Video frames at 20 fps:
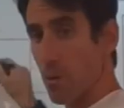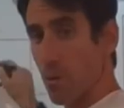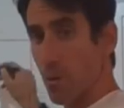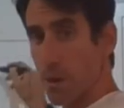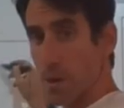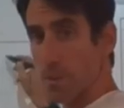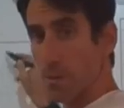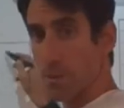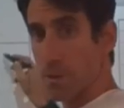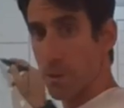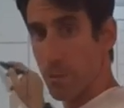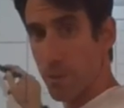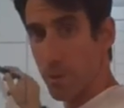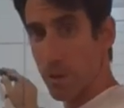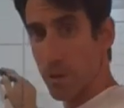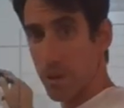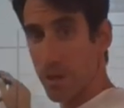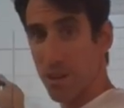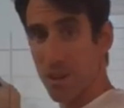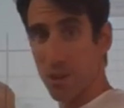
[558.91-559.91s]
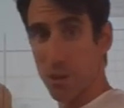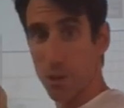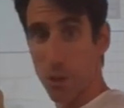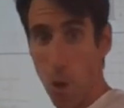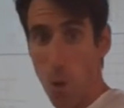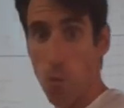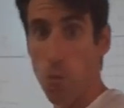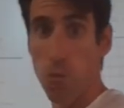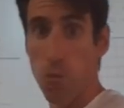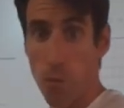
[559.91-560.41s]
what I'm going to put here,
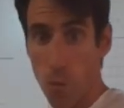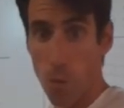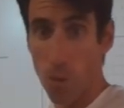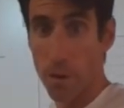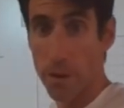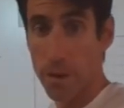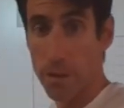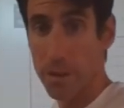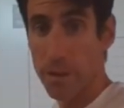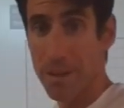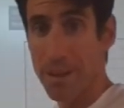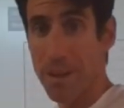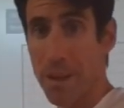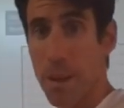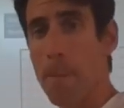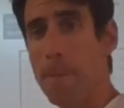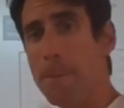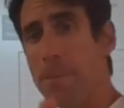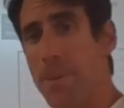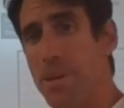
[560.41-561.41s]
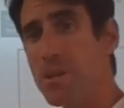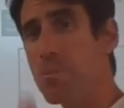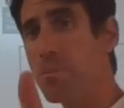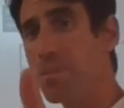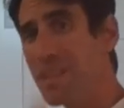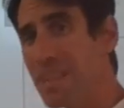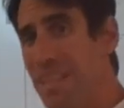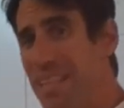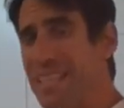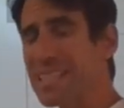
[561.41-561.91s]
go for it. But
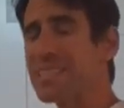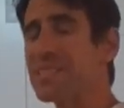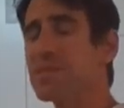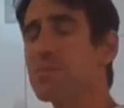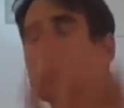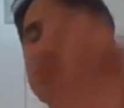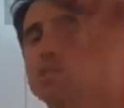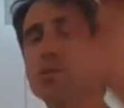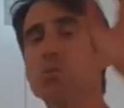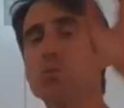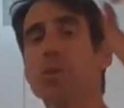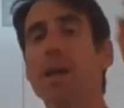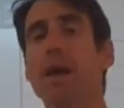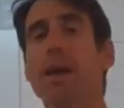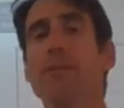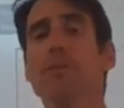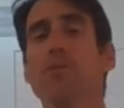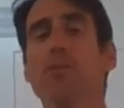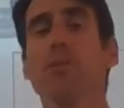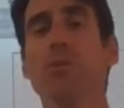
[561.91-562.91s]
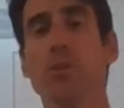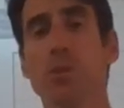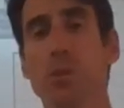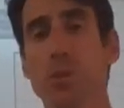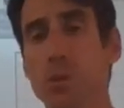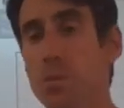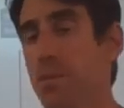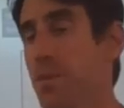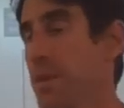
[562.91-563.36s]
please, please, whatever you do,